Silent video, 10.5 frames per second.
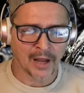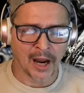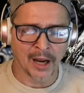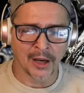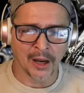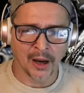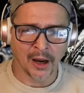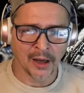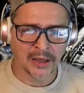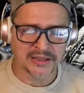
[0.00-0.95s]
I
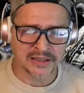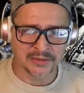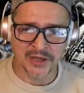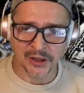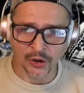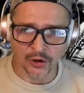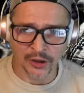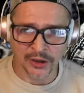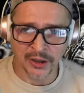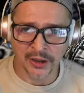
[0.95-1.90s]
seems like a
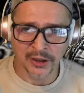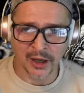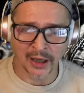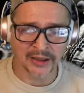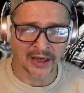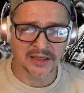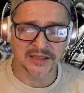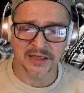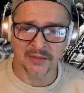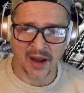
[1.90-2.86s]
good kid. I'd like to
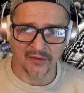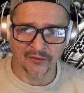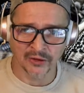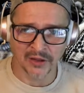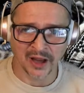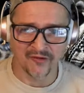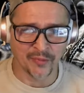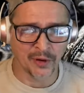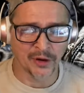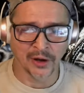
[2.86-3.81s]
see him have a good life,
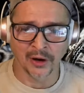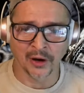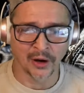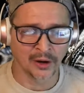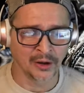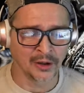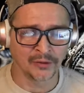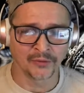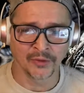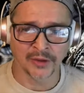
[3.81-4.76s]
but uh,
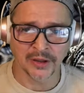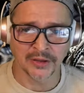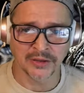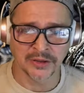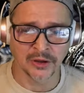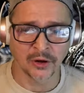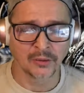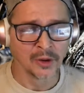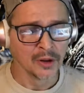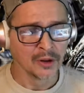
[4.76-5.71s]
he's you
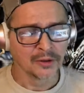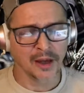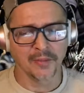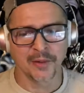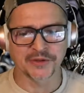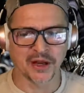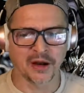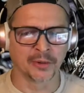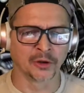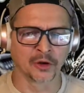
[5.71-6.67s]
know, yeah. People say
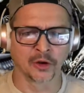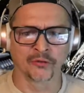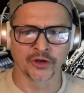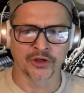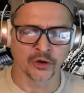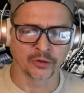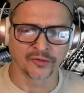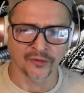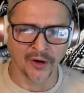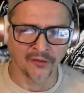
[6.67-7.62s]
I'll oh, be looking over his
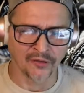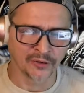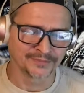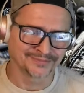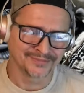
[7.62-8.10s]
shoulder forever.